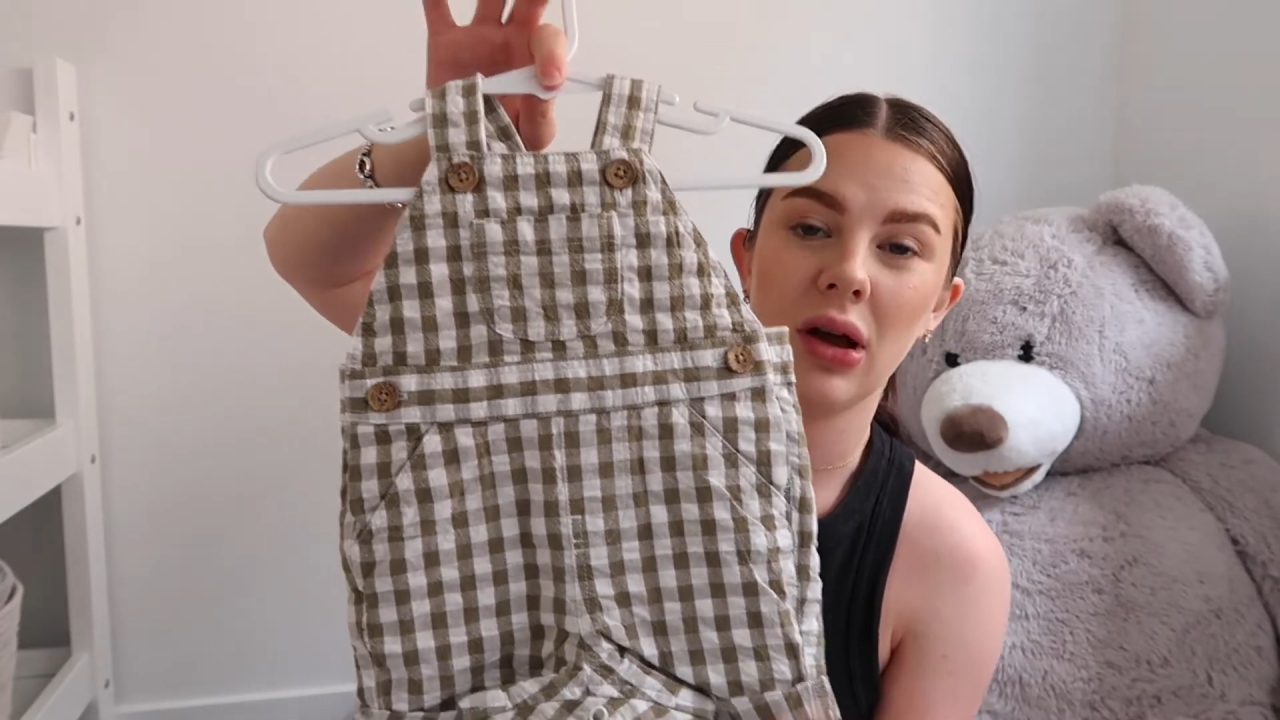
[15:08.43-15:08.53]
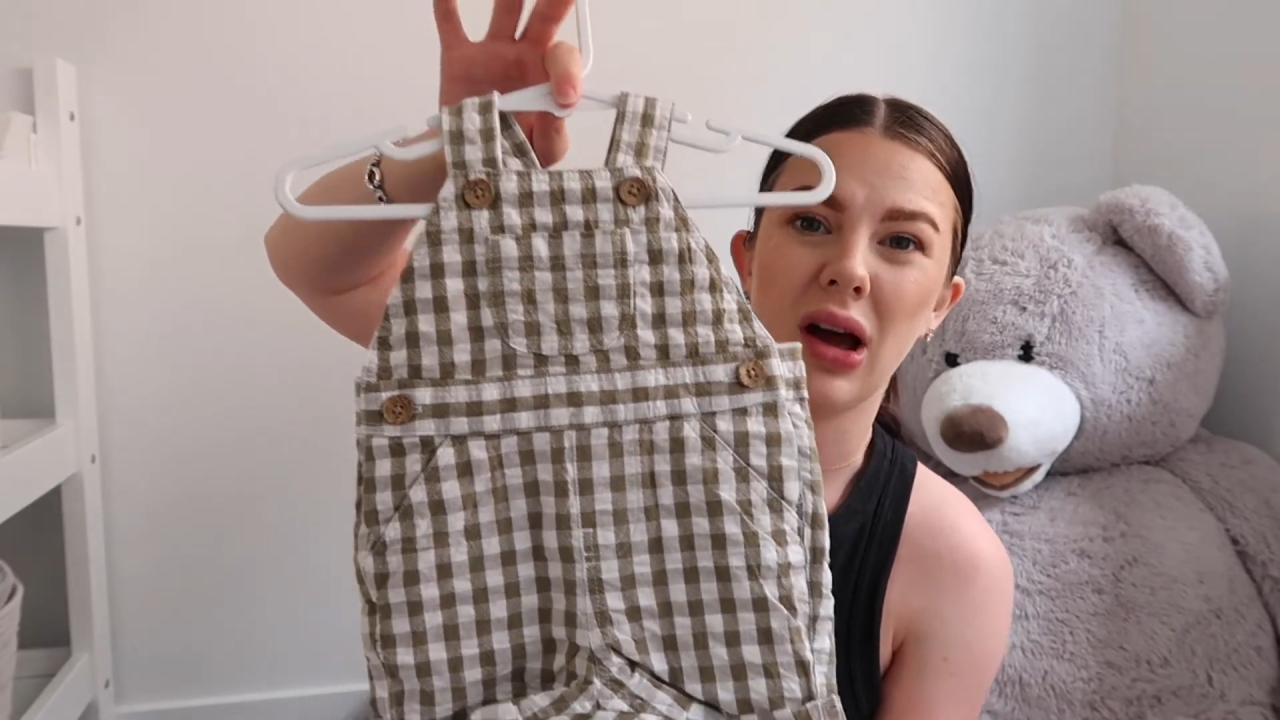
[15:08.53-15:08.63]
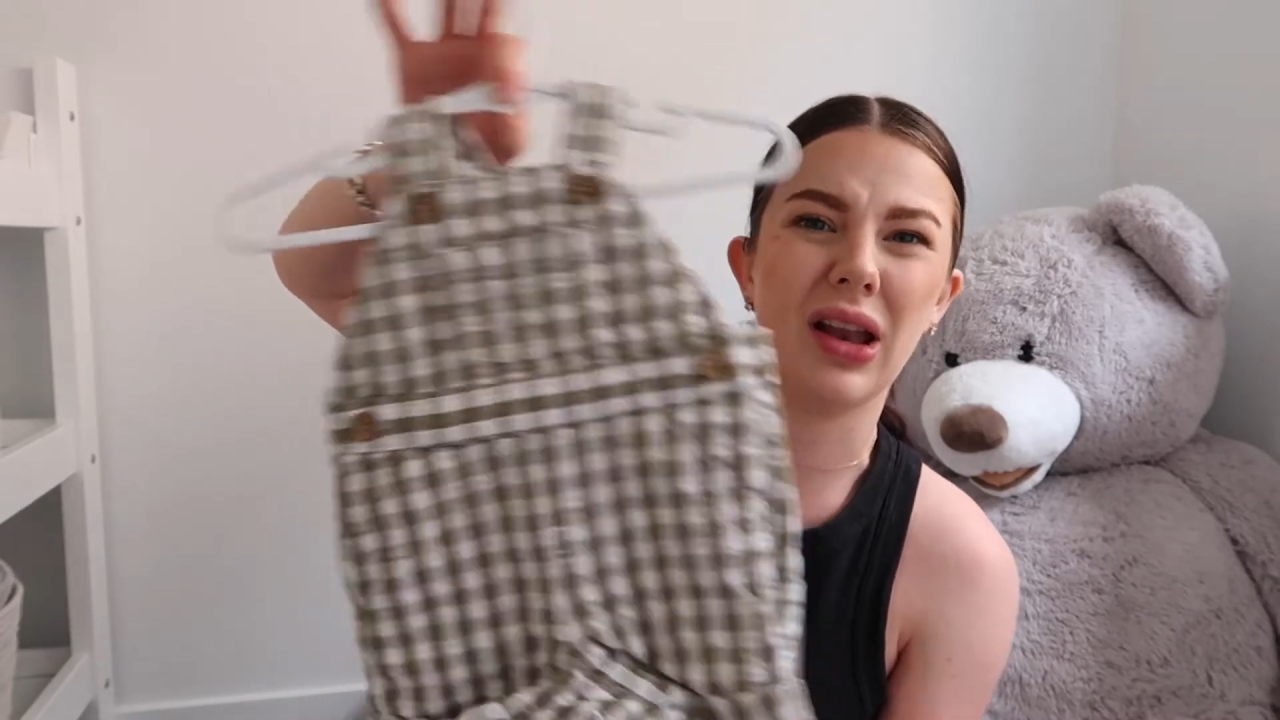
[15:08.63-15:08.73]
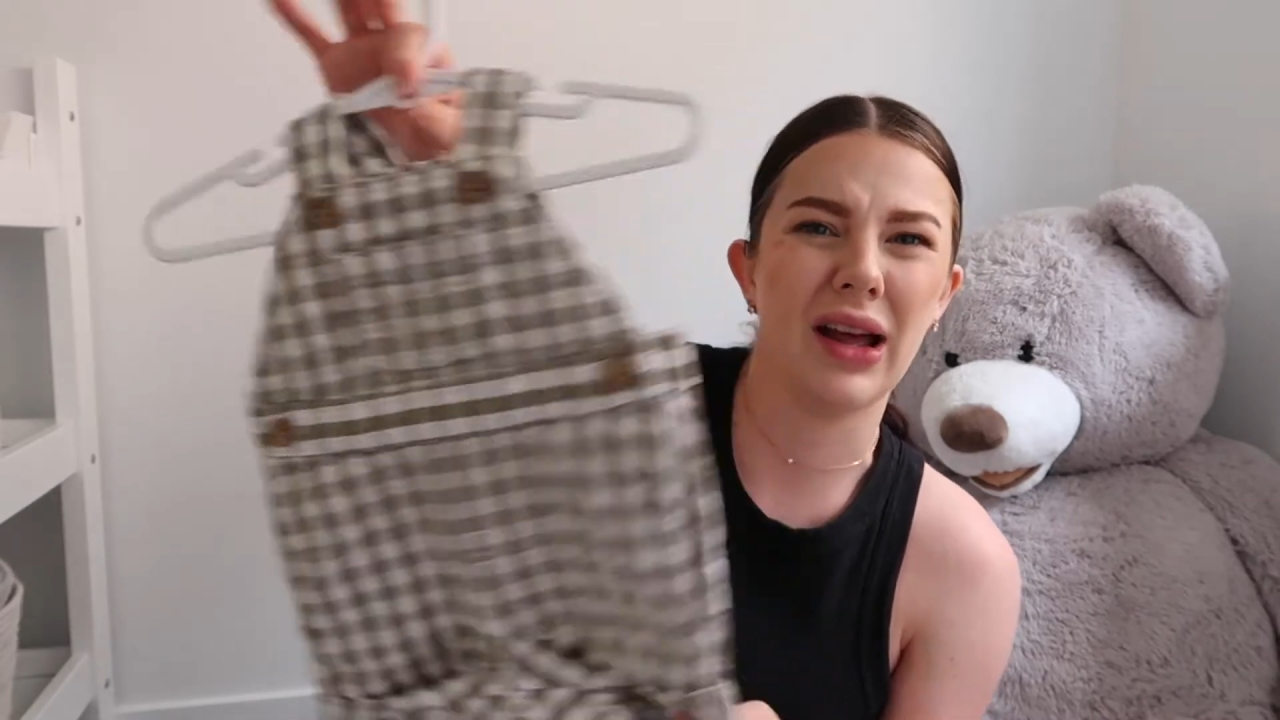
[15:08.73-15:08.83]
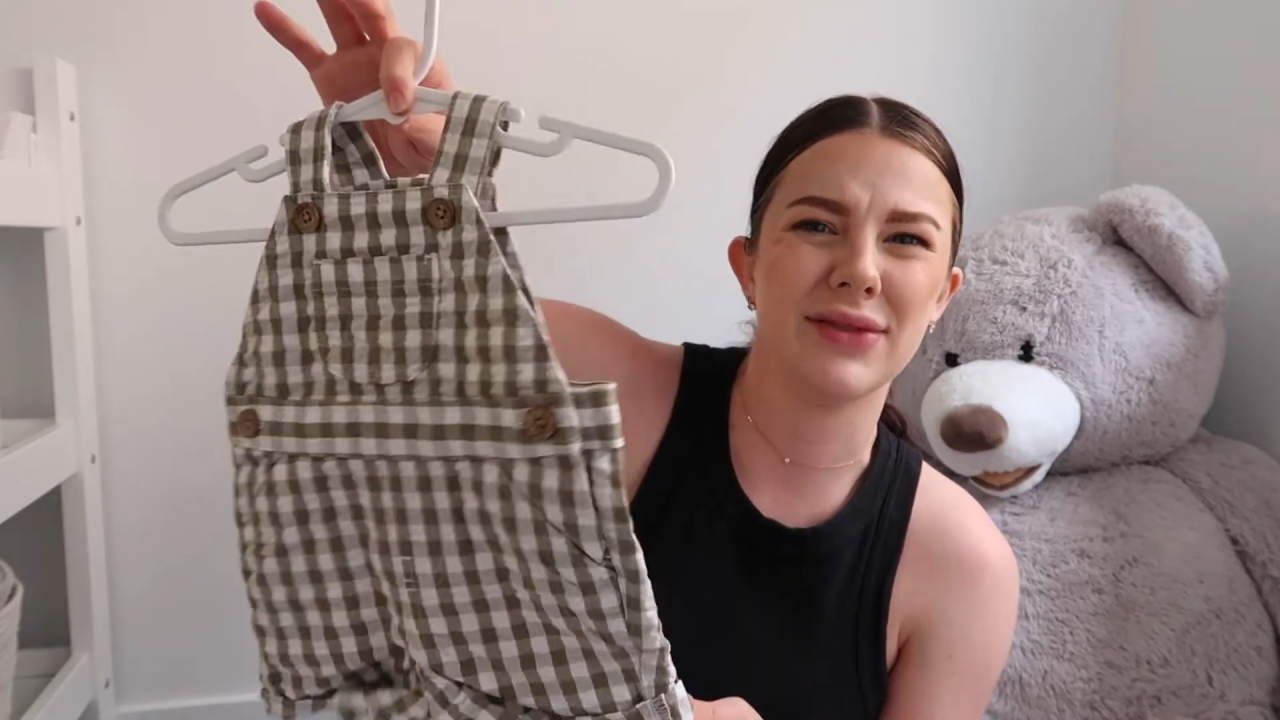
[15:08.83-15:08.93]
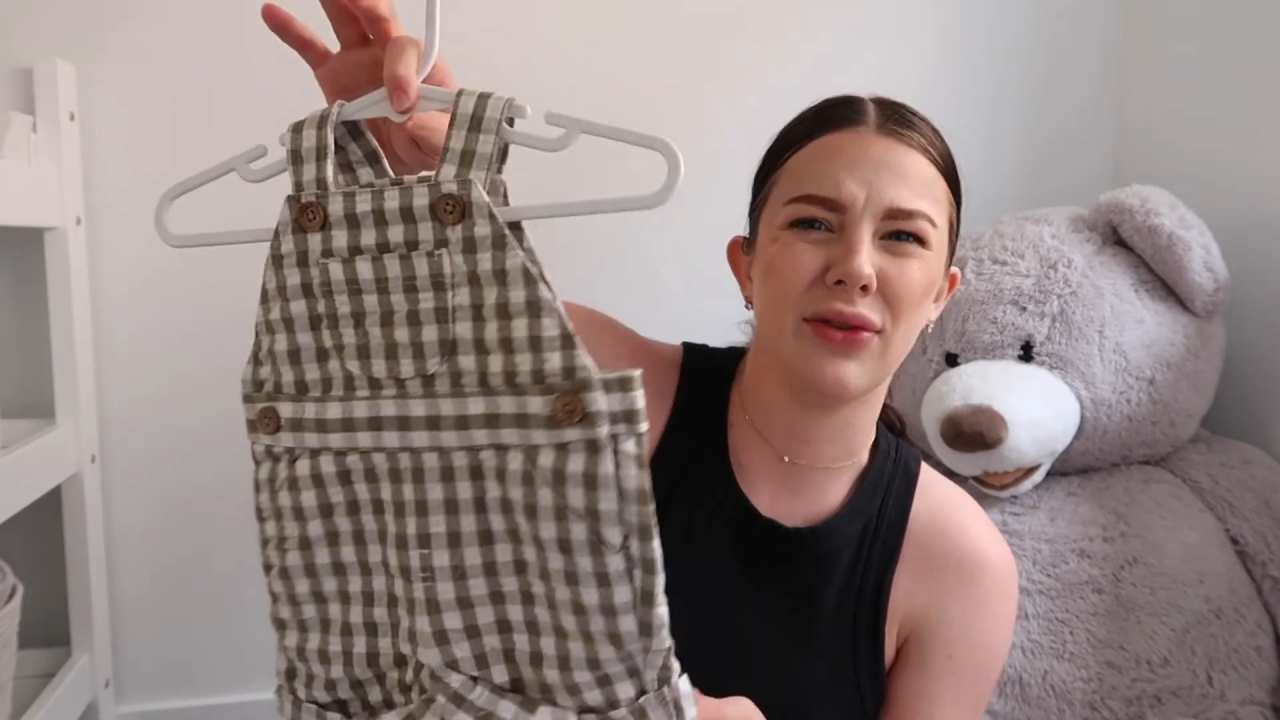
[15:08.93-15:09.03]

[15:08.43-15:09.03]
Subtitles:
a nice